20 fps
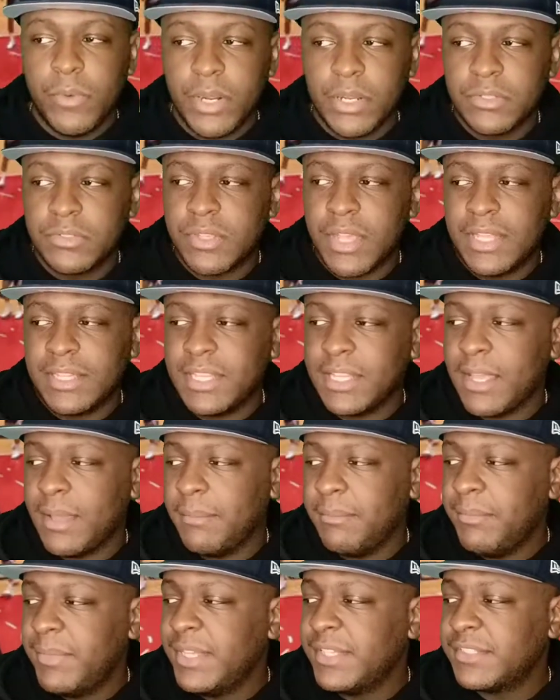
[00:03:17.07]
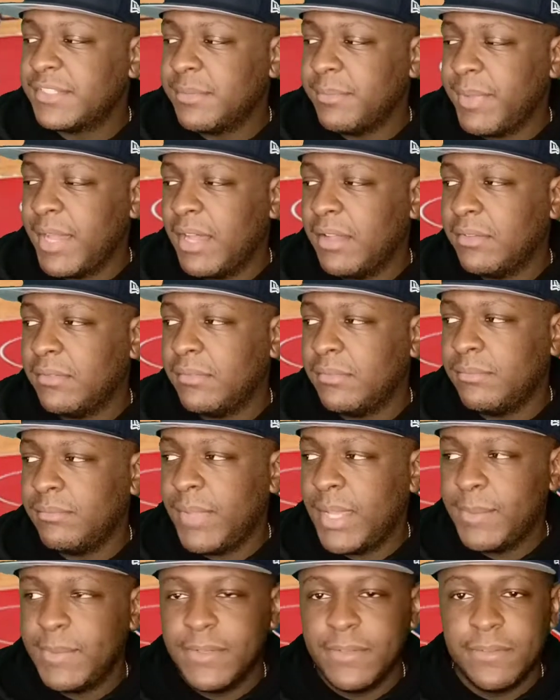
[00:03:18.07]
work, so I think I missed about
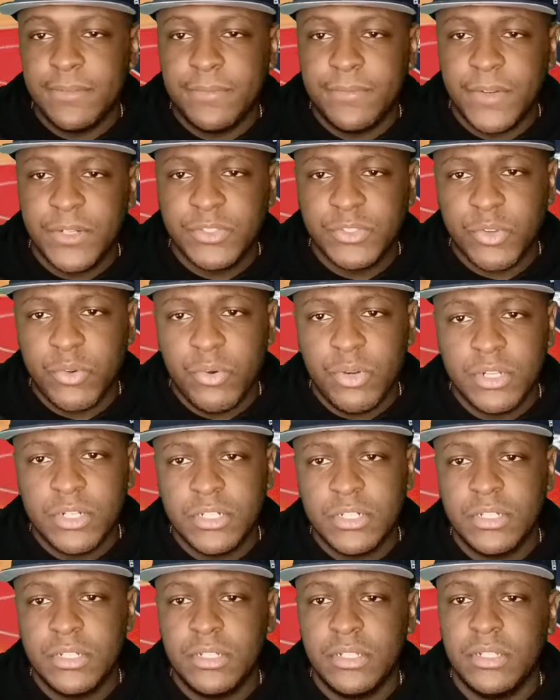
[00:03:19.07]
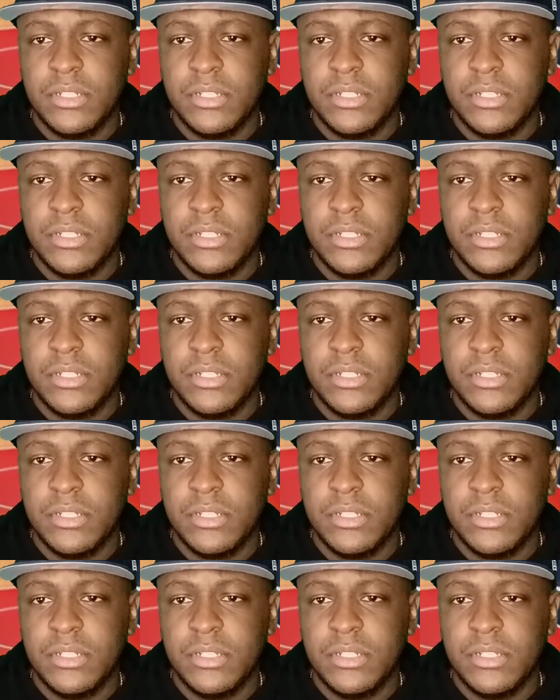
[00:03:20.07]
maybe the first quarter.